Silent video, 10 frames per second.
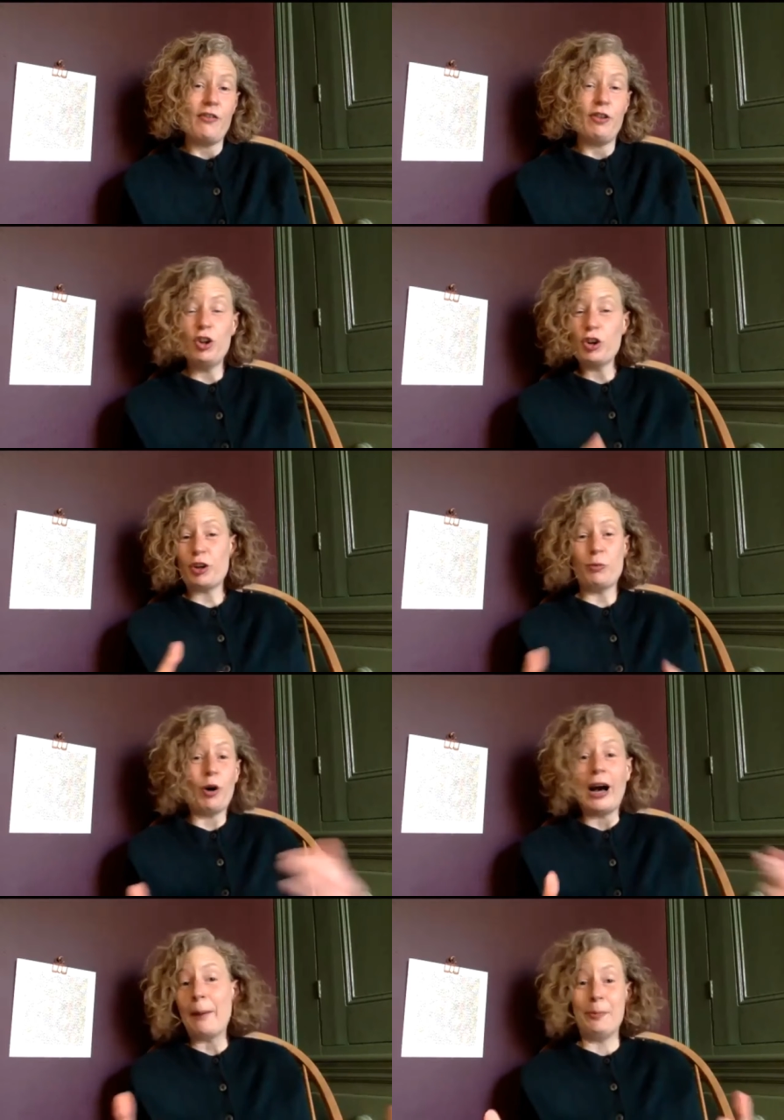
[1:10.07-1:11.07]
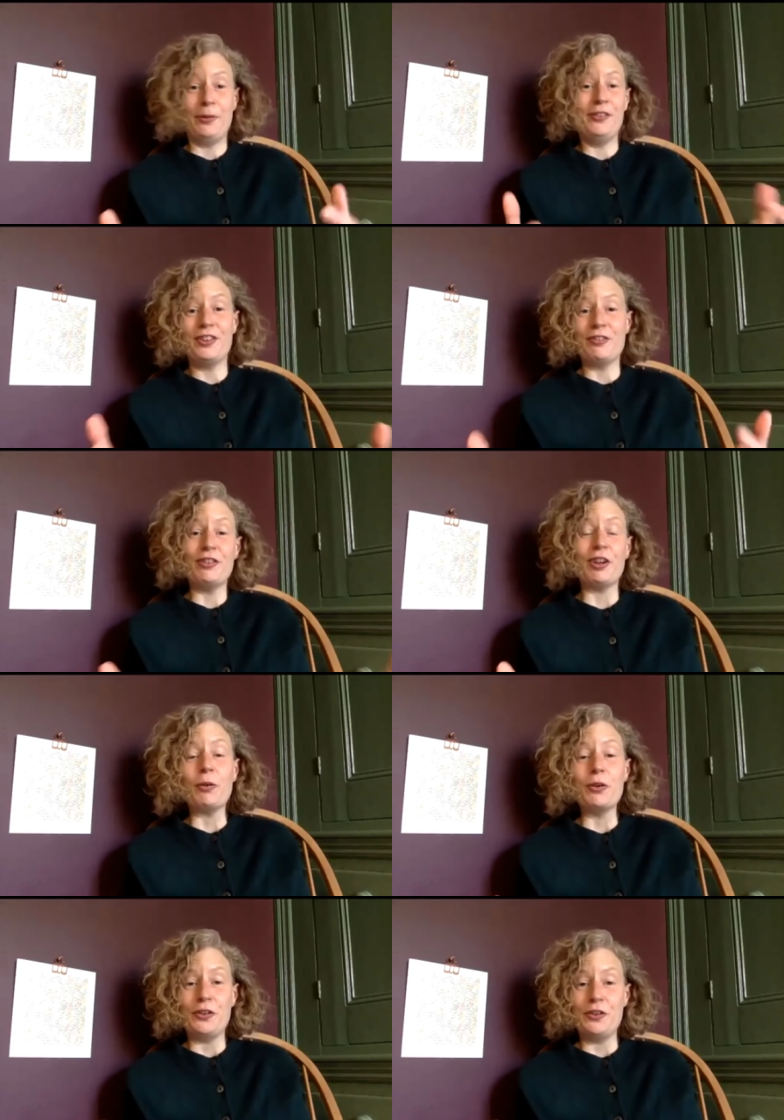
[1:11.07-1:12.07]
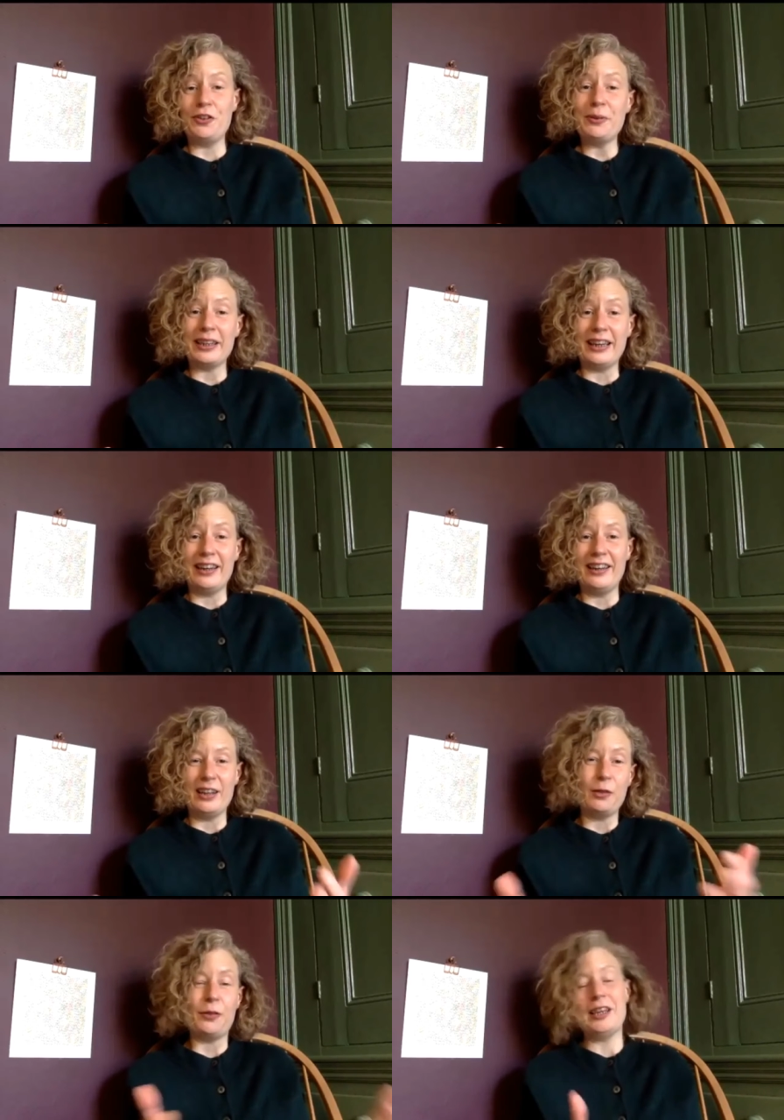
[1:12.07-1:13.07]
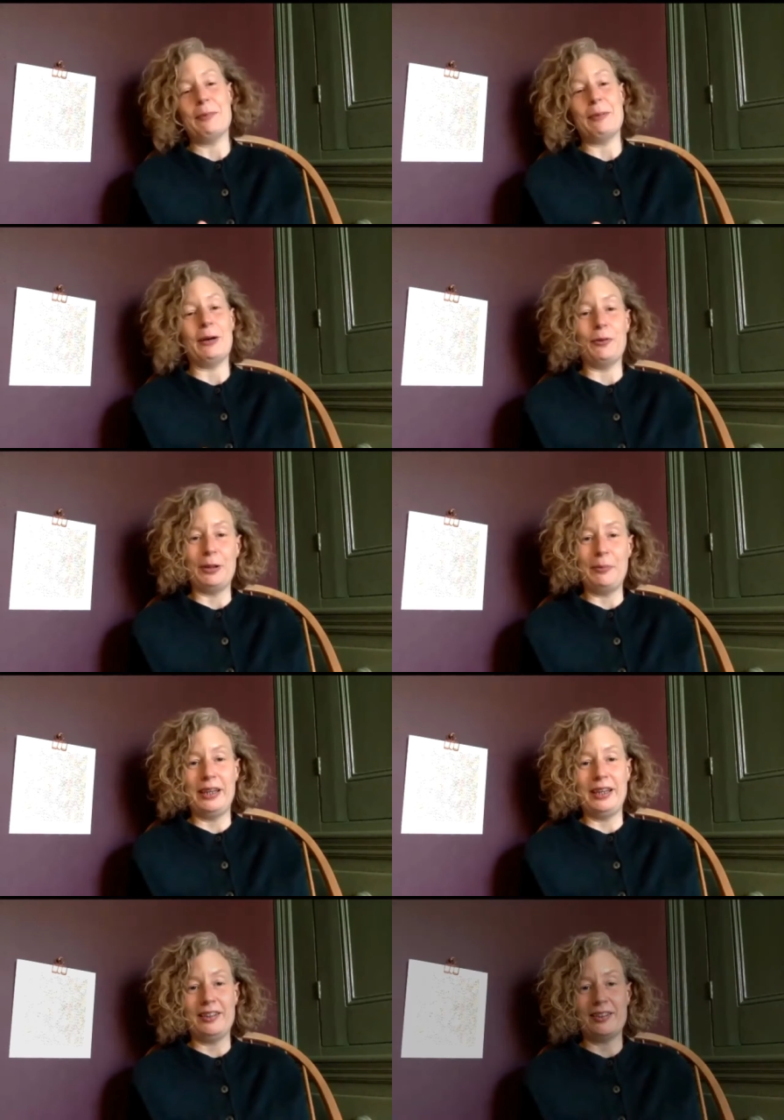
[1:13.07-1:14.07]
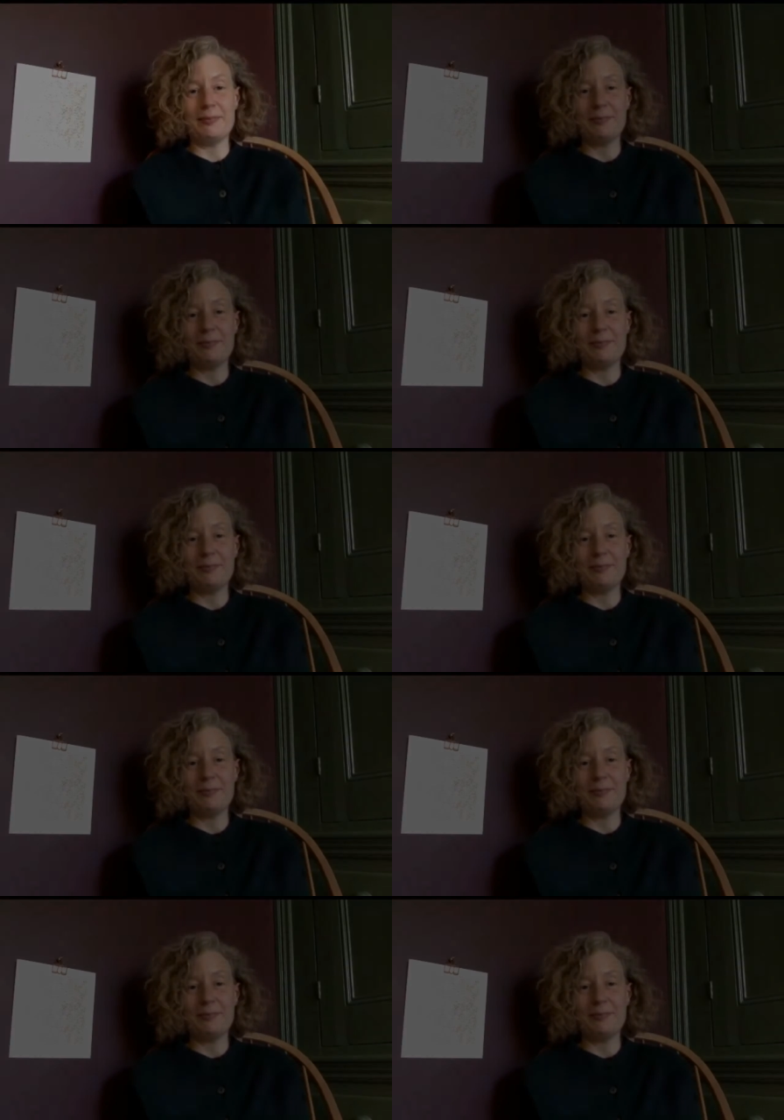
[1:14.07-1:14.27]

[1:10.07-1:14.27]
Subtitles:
look at what happened as a result of you doing it, and think about what it means.